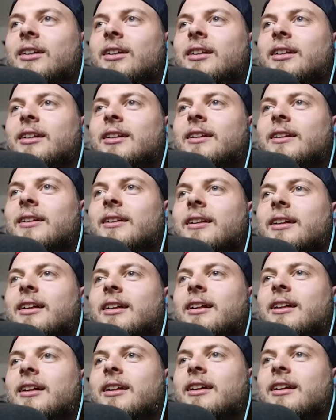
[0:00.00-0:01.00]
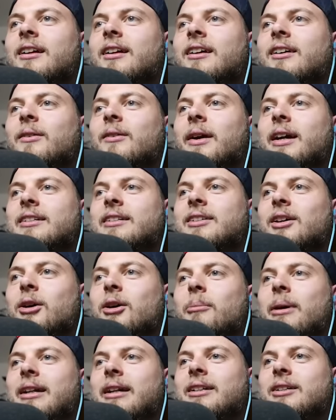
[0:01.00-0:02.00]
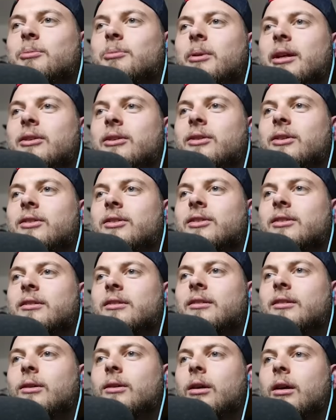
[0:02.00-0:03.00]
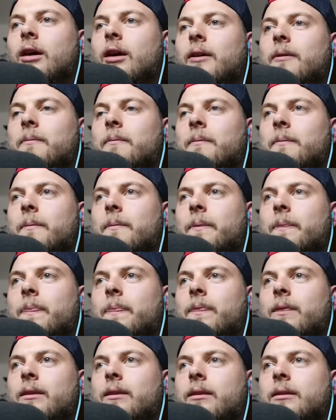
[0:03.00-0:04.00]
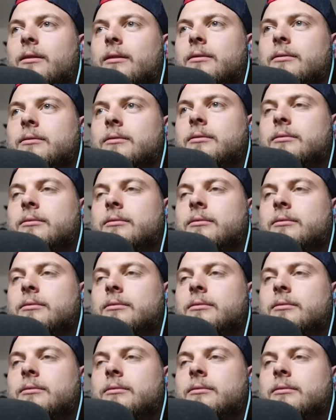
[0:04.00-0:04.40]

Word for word: I know. Oh. We are so mad at speedruns. No!